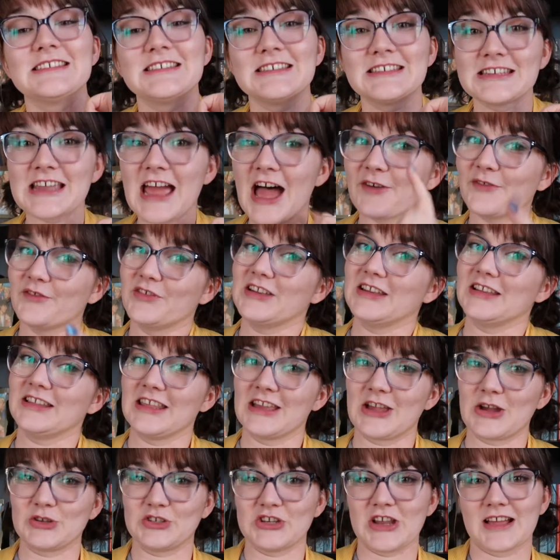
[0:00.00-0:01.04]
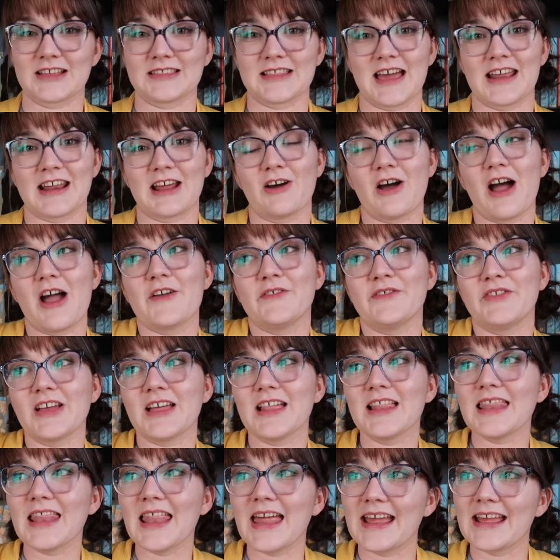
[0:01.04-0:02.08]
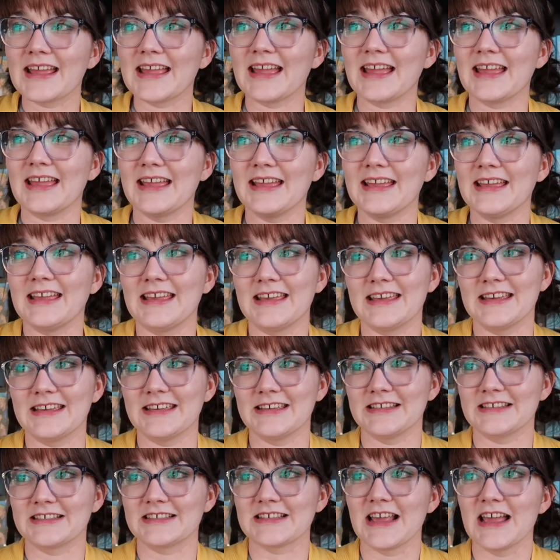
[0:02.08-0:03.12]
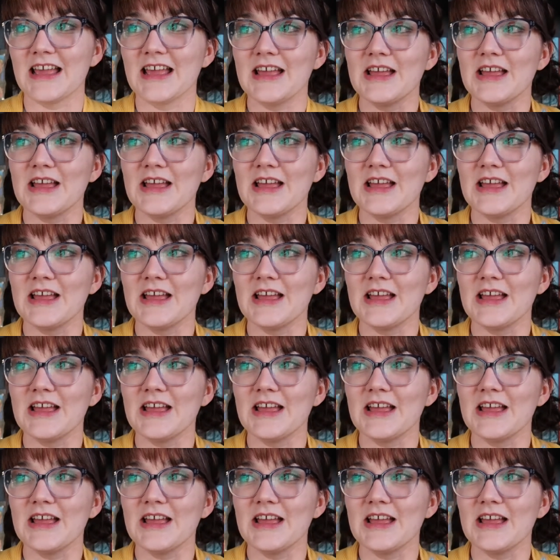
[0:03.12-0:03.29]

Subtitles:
definitely go check that out. I feel like it is